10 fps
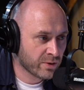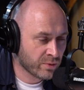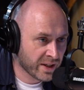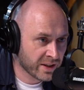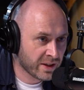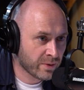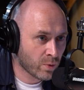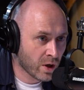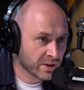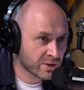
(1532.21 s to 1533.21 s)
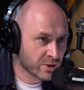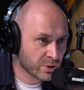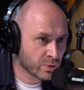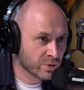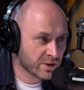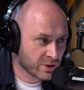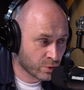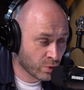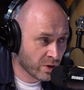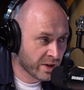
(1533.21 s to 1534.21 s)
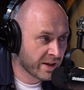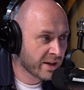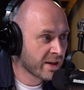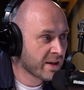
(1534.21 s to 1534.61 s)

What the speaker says: really want to destroy